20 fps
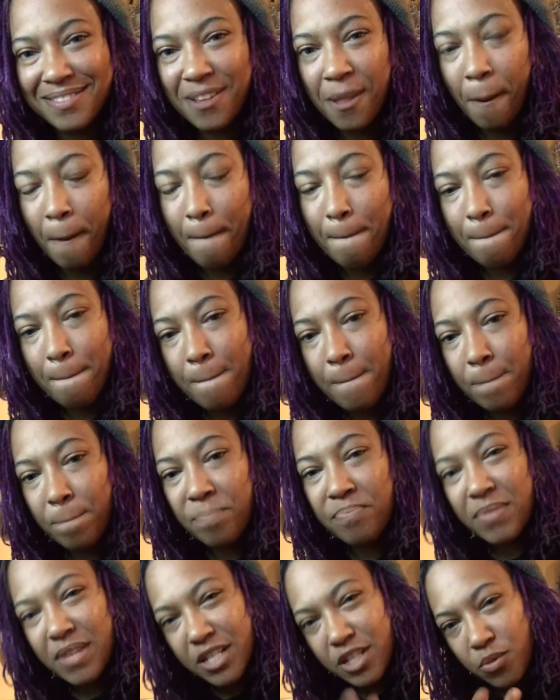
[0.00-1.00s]

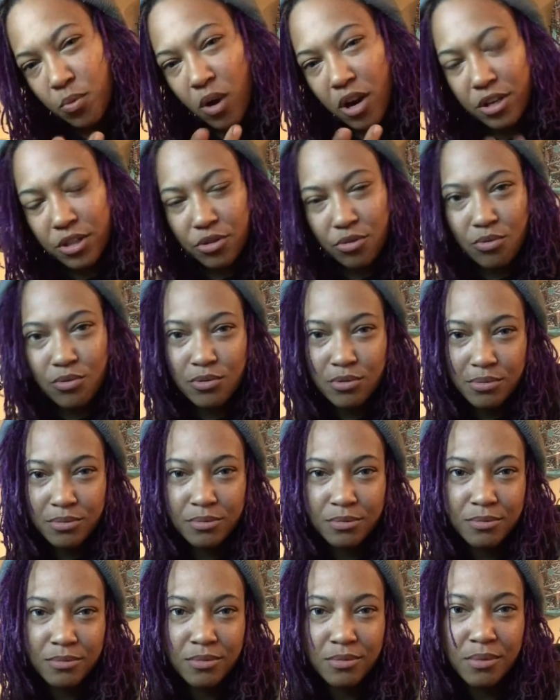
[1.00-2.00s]
Let's work through
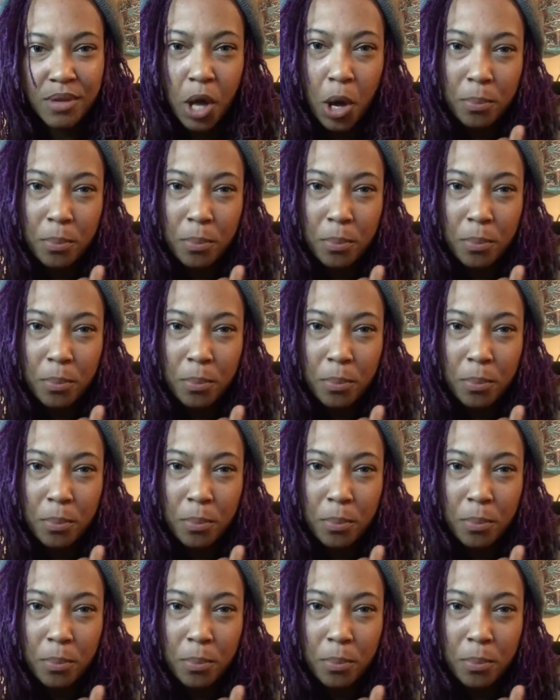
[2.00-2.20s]
them.